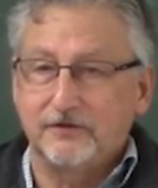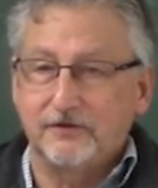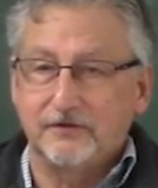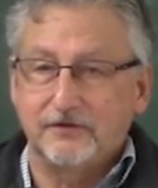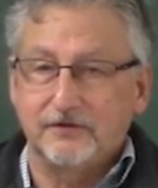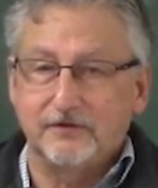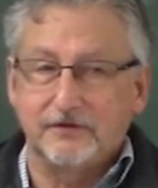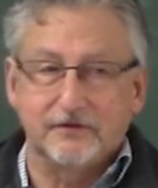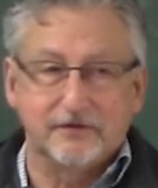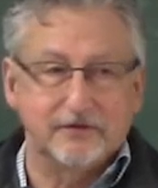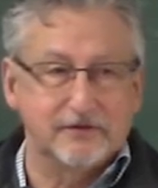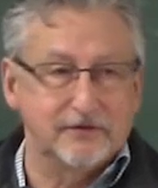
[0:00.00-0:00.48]

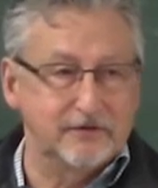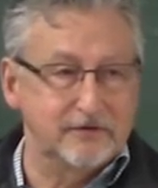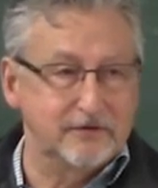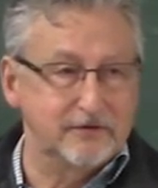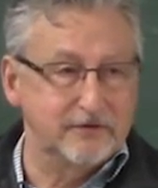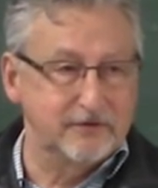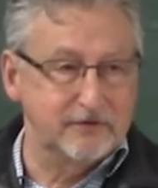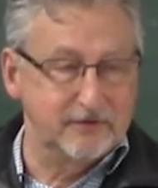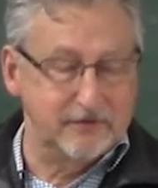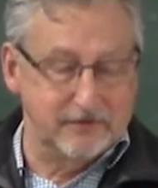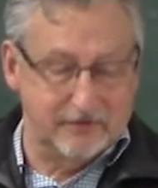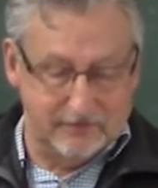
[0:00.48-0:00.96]

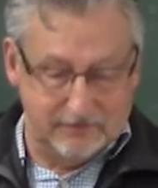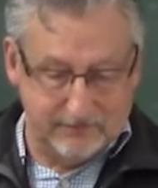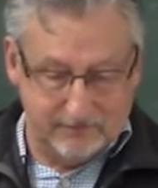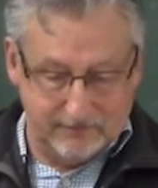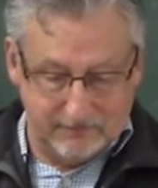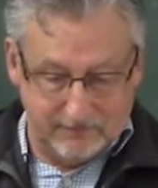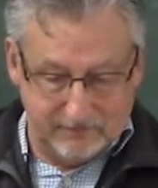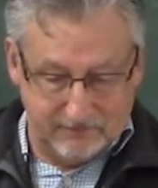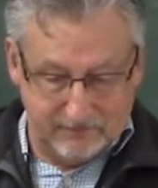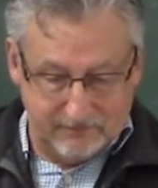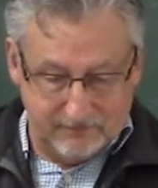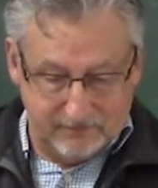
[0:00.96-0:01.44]

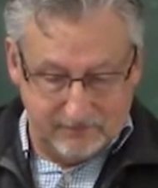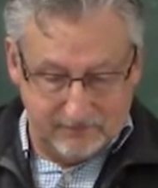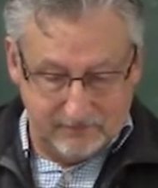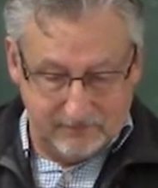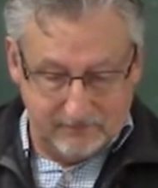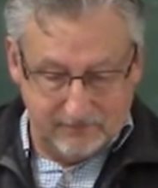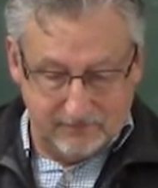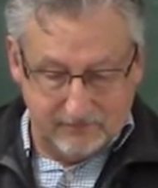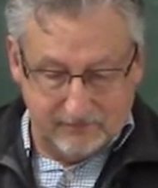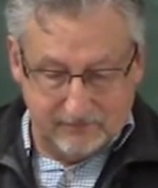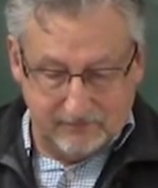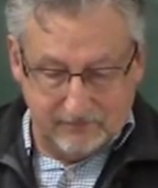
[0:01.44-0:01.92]

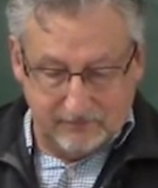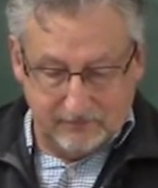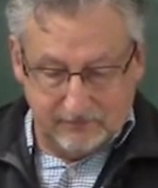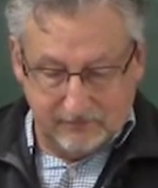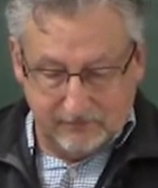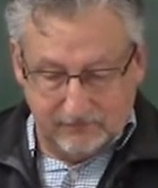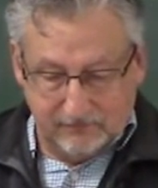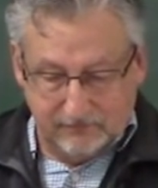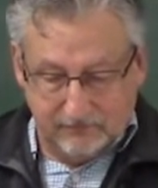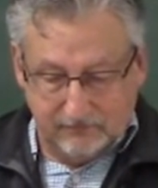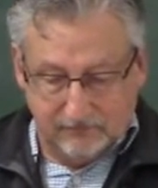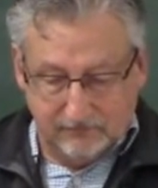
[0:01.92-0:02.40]

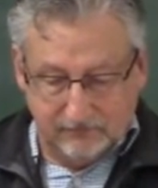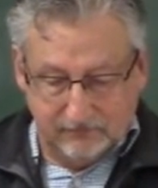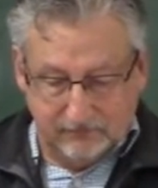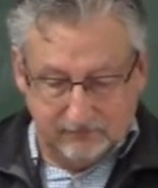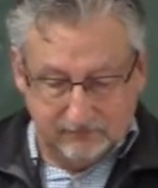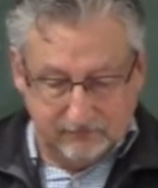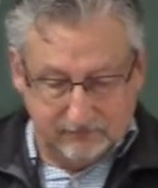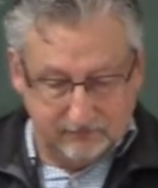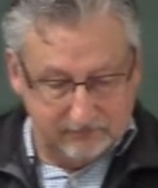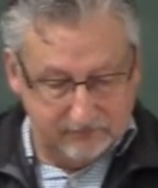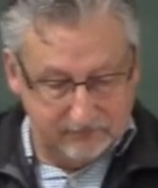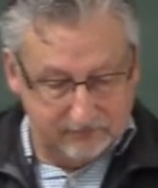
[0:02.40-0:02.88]

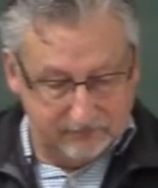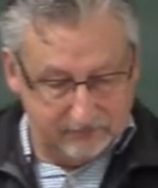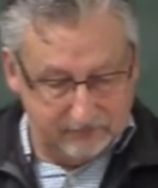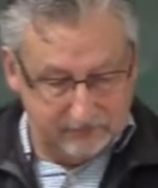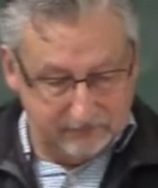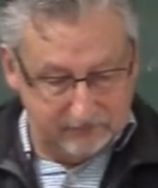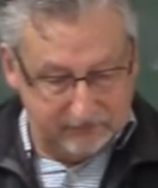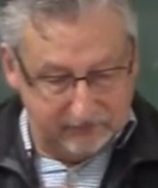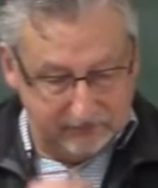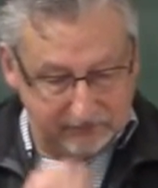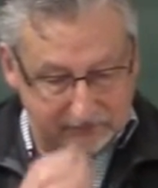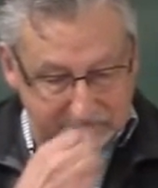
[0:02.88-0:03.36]

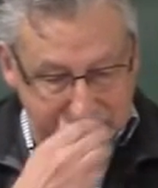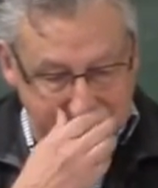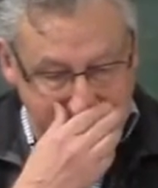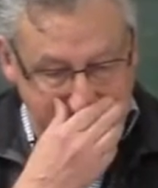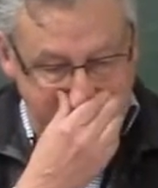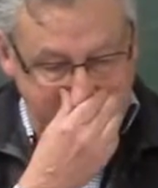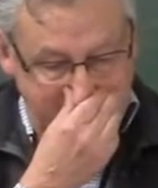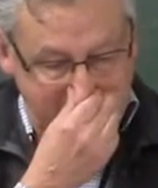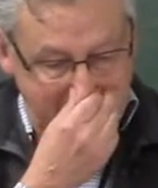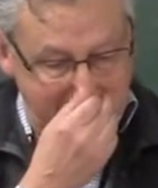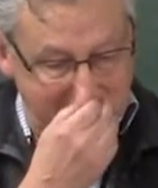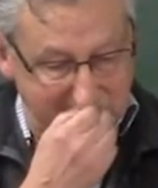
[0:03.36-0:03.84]

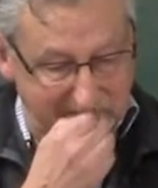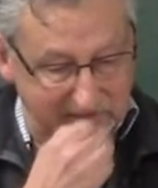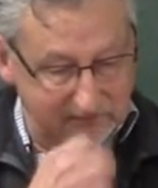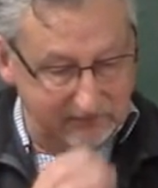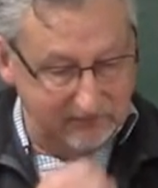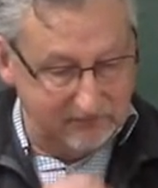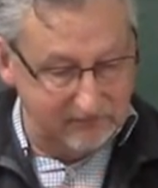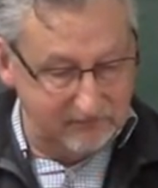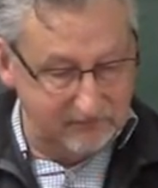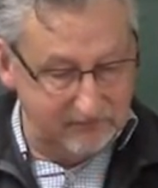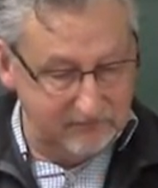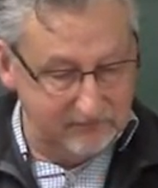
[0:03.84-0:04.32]

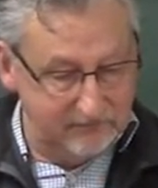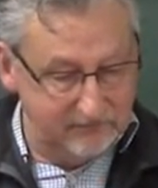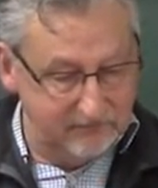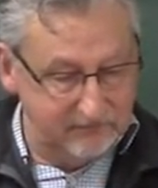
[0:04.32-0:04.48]
[no speech]